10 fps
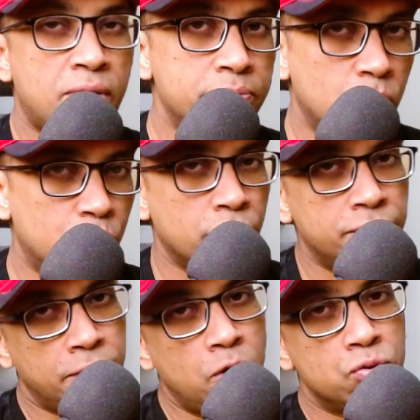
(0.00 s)
up the
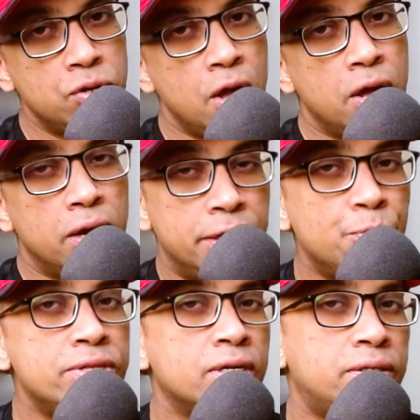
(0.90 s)
overall flow,
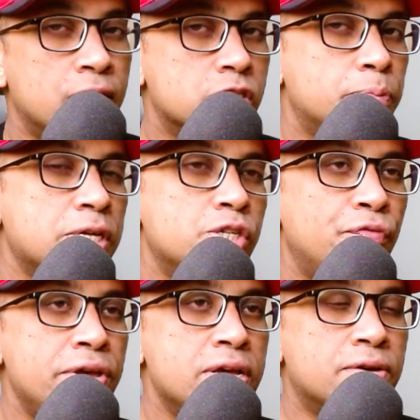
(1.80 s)
during the
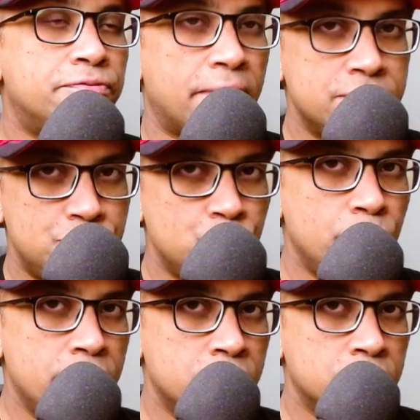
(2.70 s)
task-specific
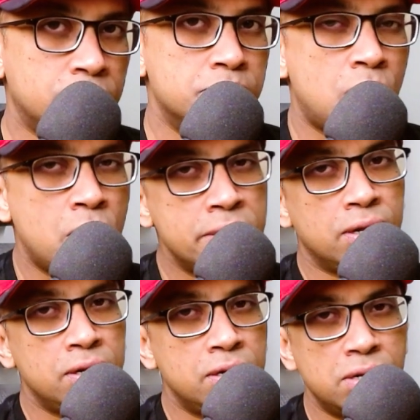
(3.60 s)
fine-tuning, the
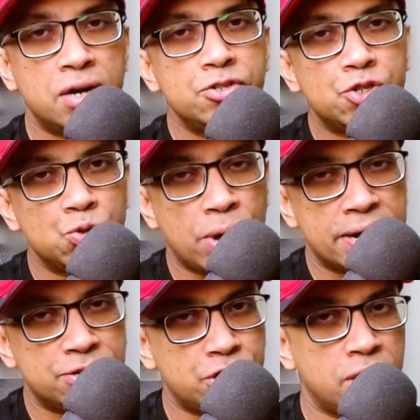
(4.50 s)
model learns to
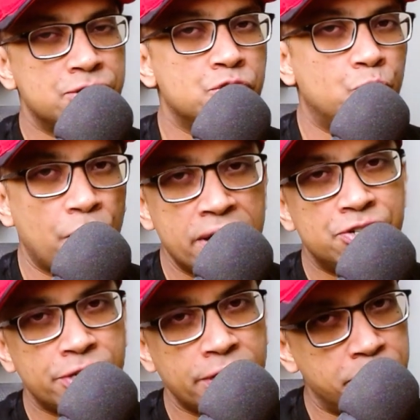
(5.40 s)
adjust
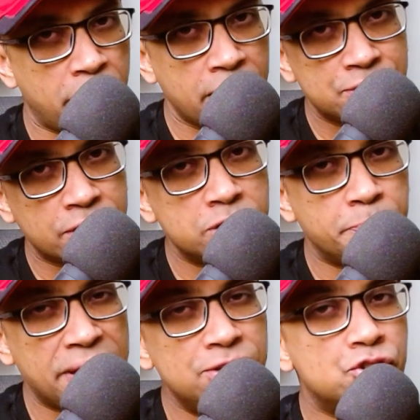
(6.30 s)
weights and biases
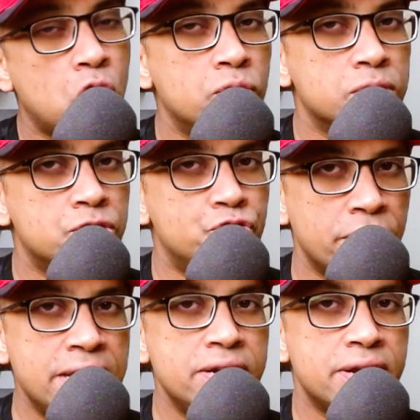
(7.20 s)
based on the
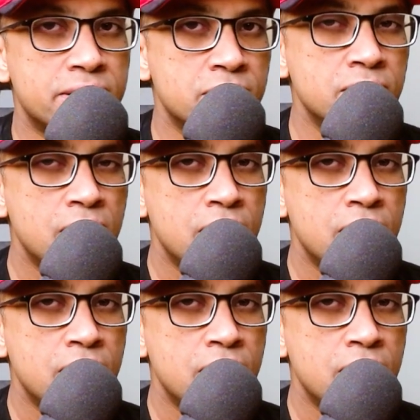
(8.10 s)
training data